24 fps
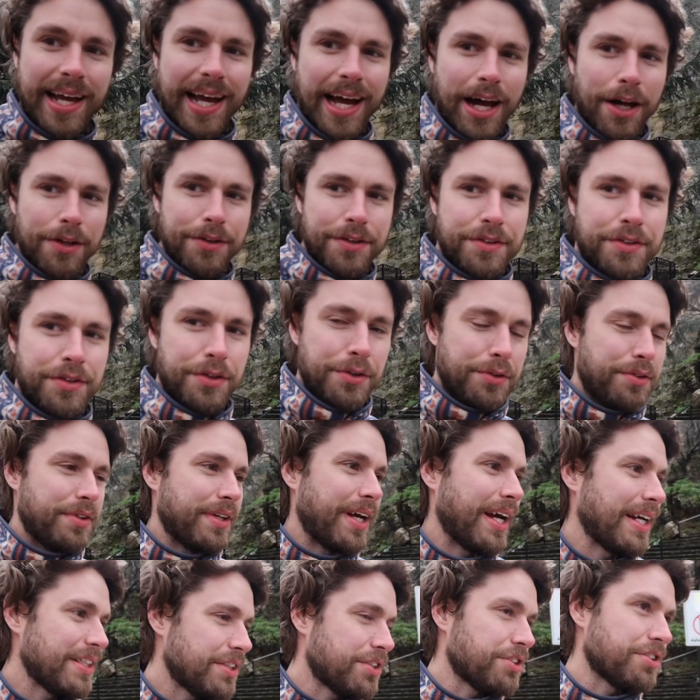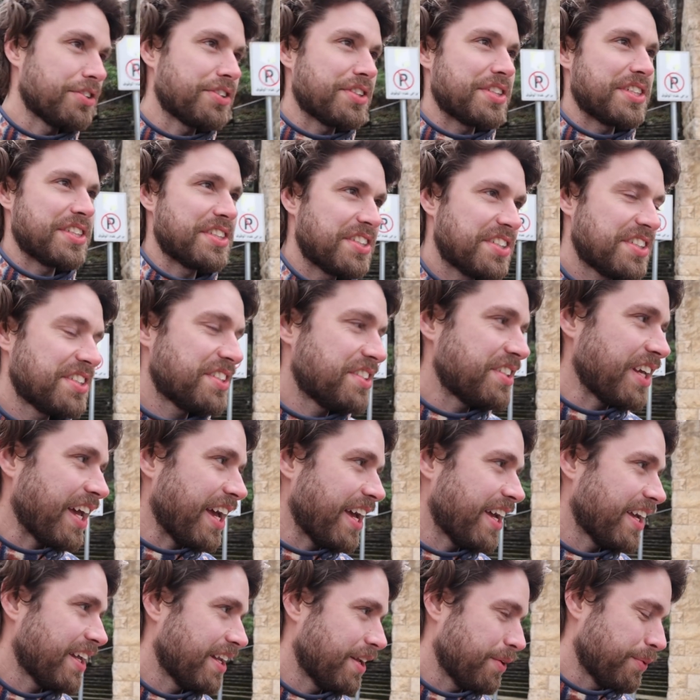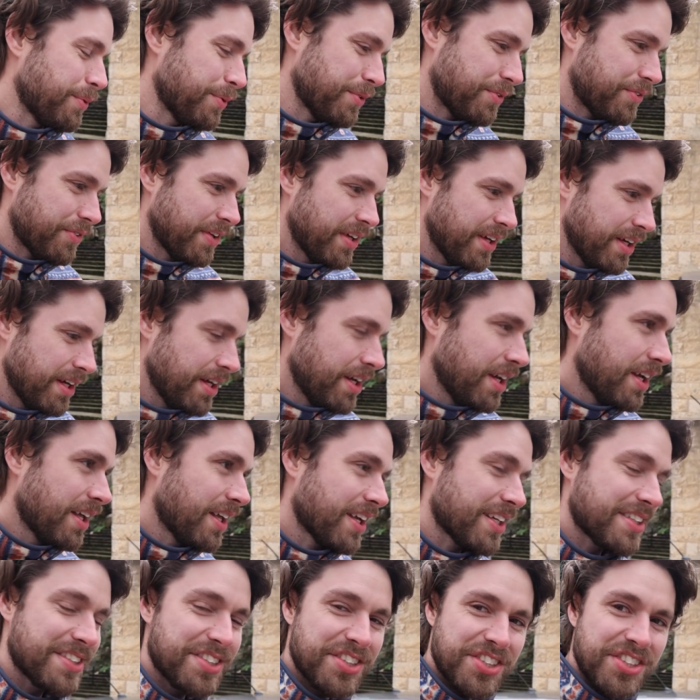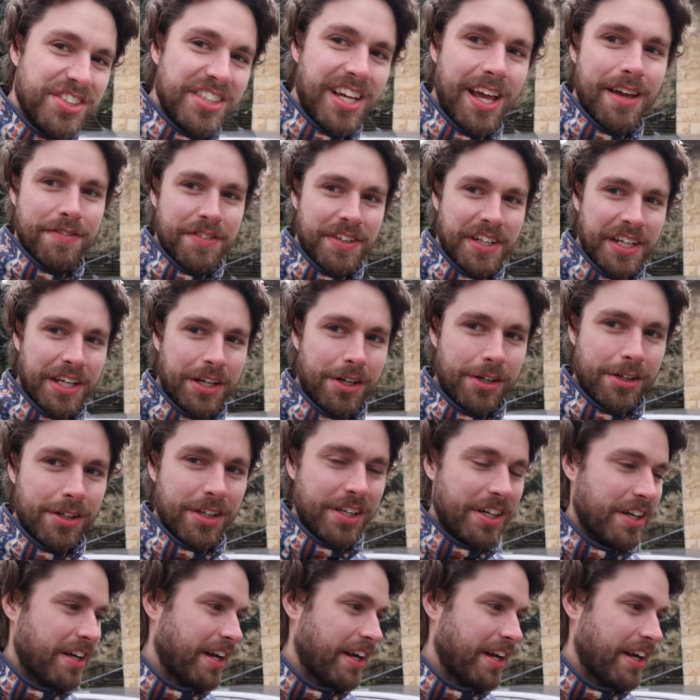Altitude nature's insane. It was like 70 earlier